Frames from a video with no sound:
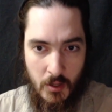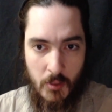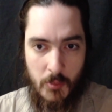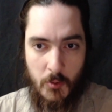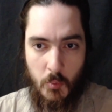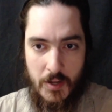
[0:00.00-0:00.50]

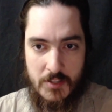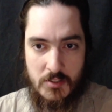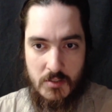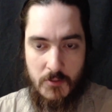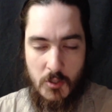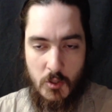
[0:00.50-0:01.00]
the
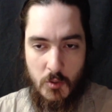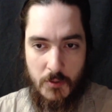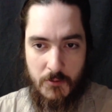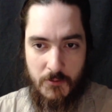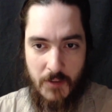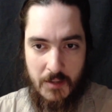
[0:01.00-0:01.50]
rest of the
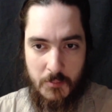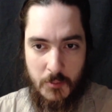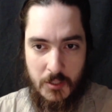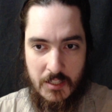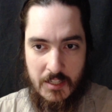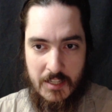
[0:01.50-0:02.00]
human
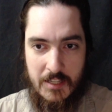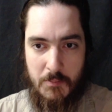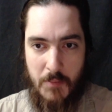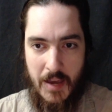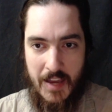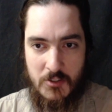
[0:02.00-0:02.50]
family
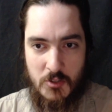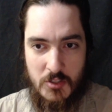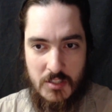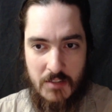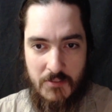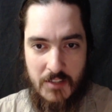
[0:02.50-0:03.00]
in
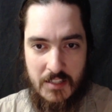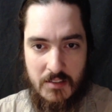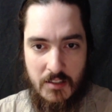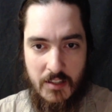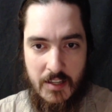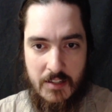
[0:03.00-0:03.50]
majesty of
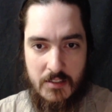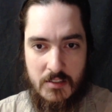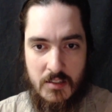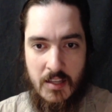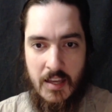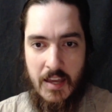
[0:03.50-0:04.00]
intellect,
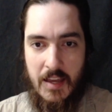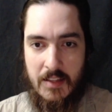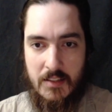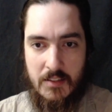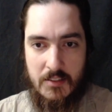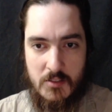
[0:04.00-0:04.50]

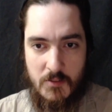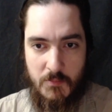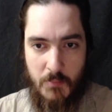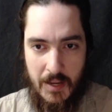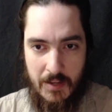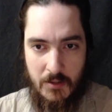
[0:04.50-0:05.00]
elegance of
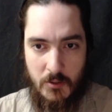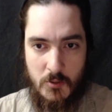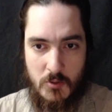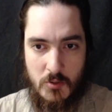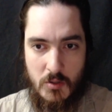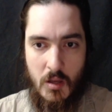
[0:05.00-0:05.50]

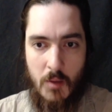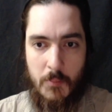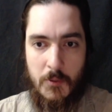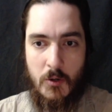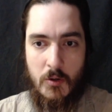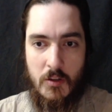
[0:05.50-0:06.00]
manners,
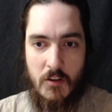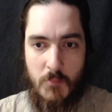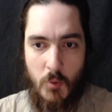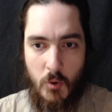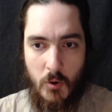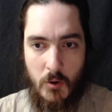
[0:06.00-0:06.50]
purity of
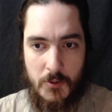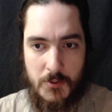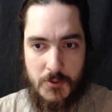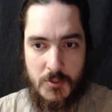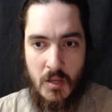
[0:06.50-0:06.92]
morals,